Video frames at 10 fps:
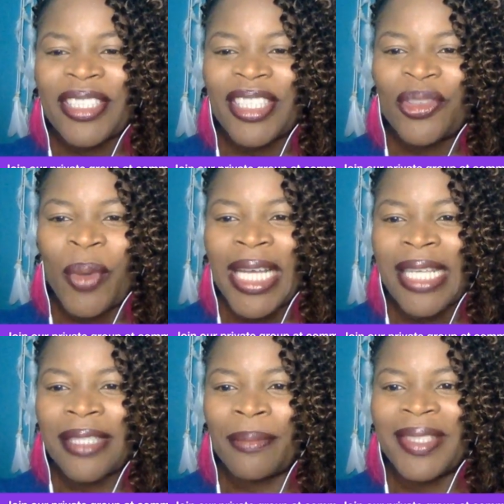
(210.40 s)
joining
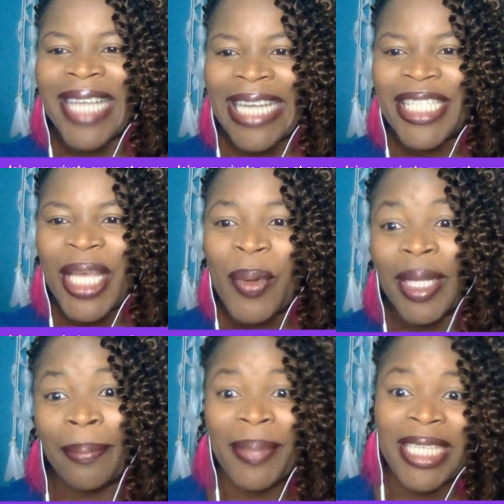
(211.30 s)
us from
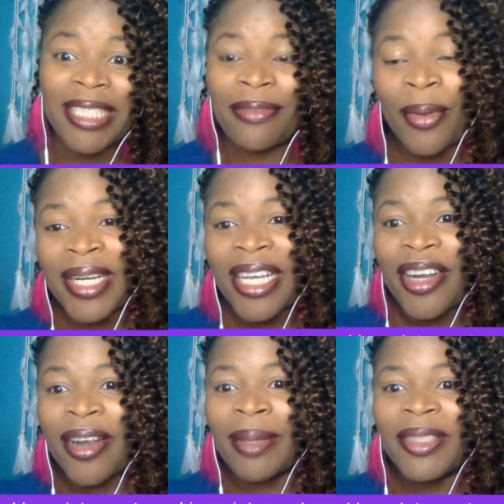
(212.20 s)
Daytona Beach, Florida.
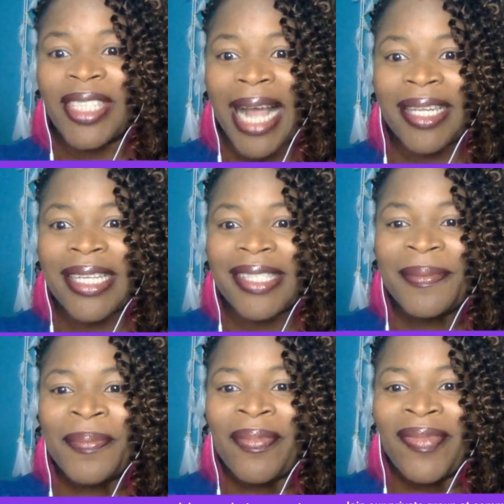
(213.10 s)
Girl, I'm jealous.
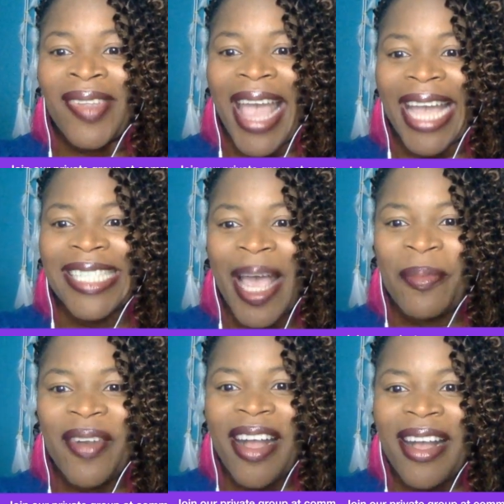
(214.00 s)
Hey,
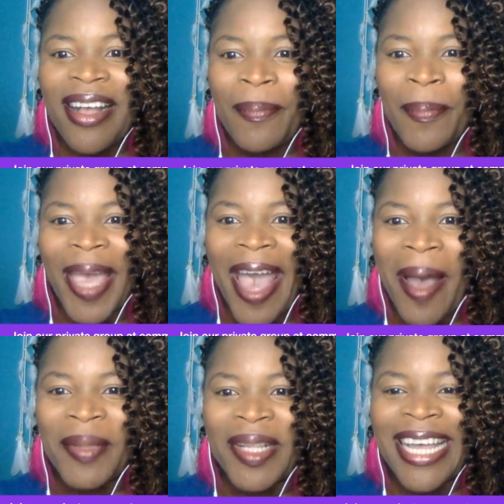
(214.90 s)
Deborah,
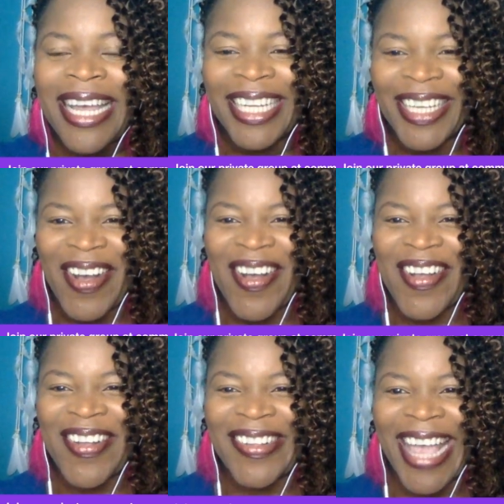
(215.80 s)
Pamela,
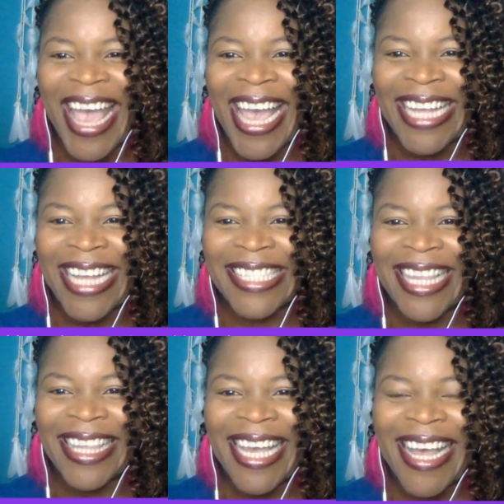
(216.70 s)
Nicole. Hey,
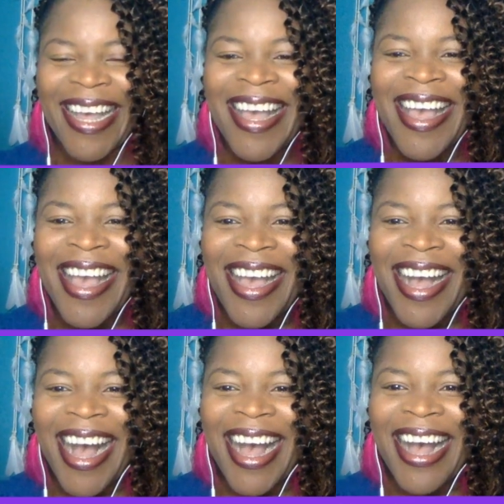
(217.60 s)
Cynthia.
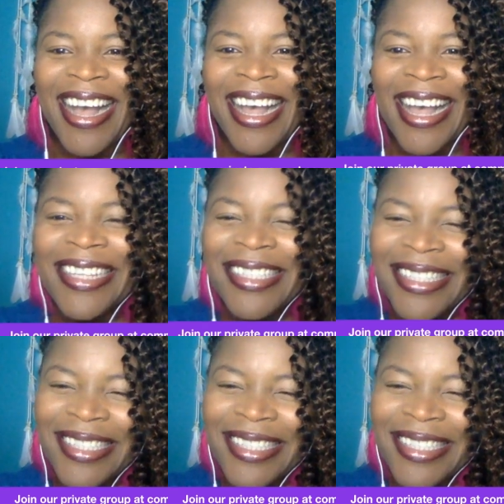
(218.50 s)
Naja,